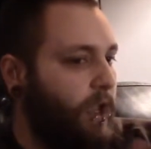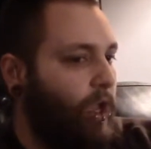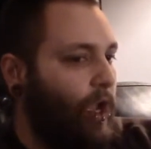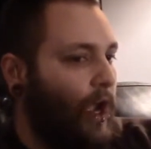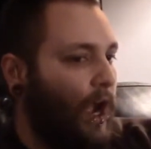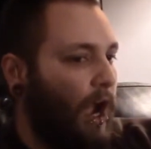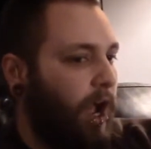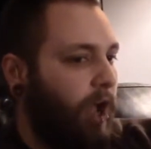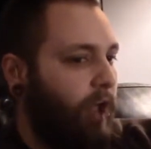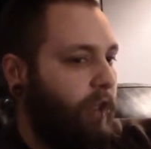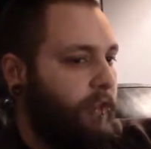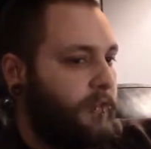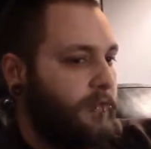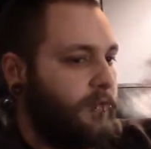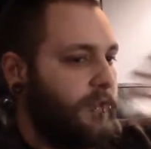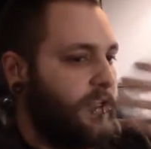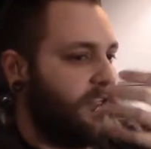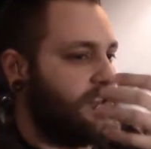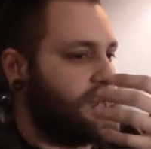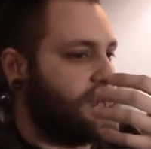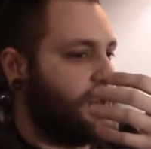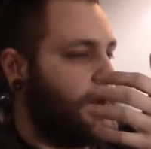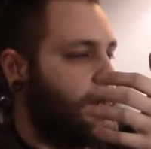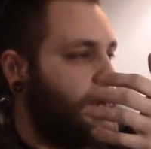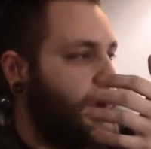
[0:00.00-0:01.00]
on the
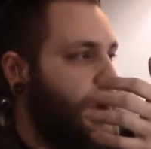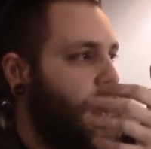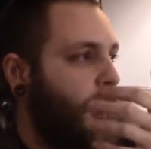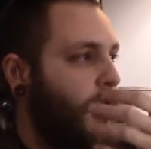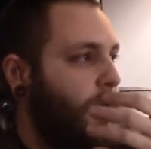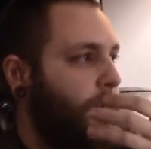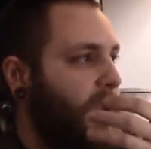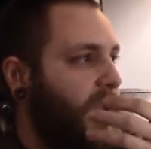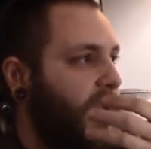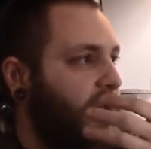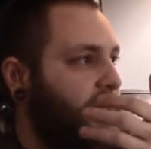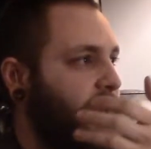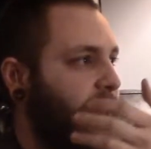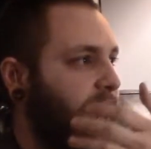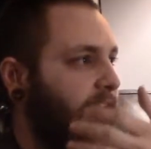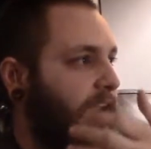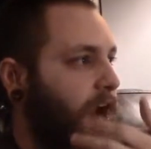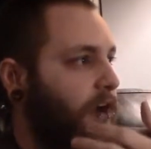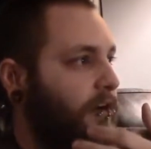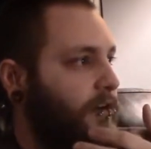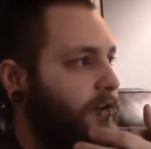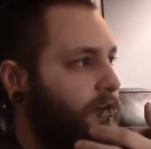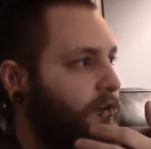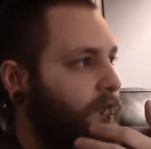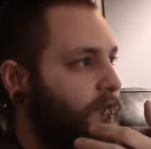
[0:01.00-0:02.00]
inside of my arm, I have a
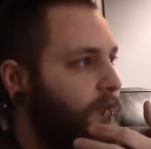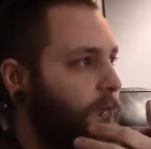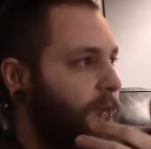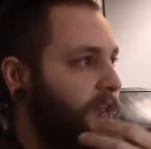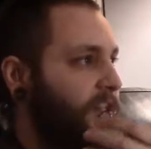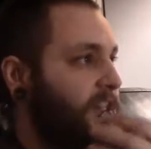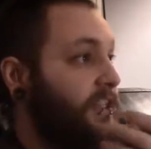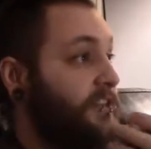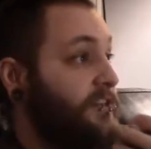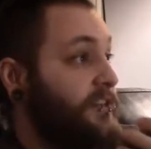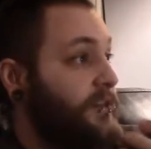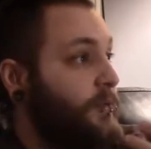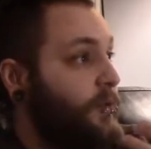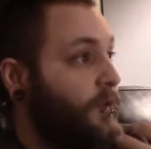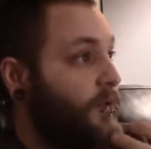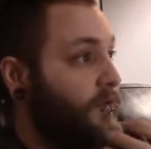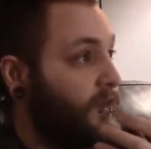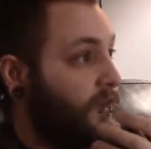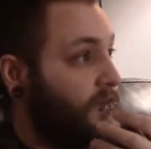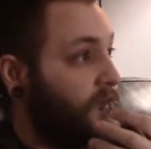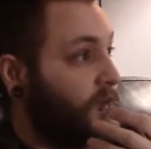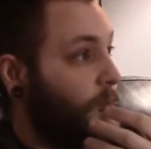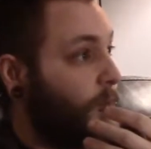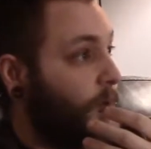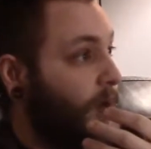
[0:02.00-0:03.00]
character from a Disney movie
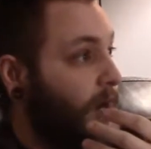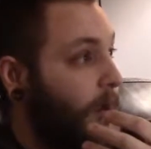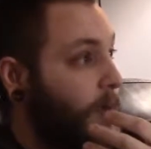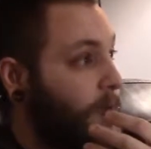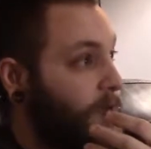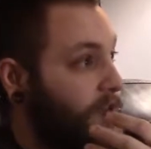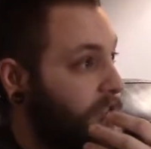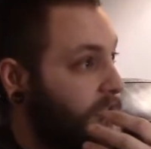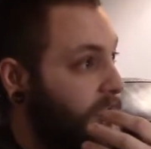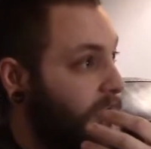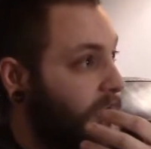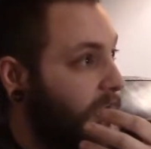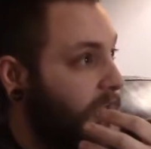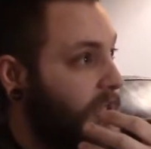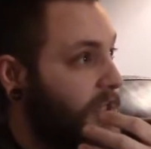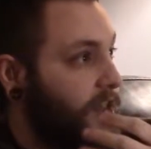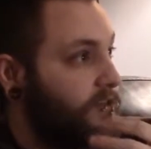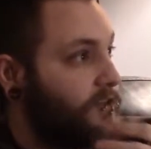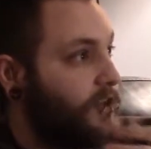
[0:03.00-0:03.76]
from when I was a kid.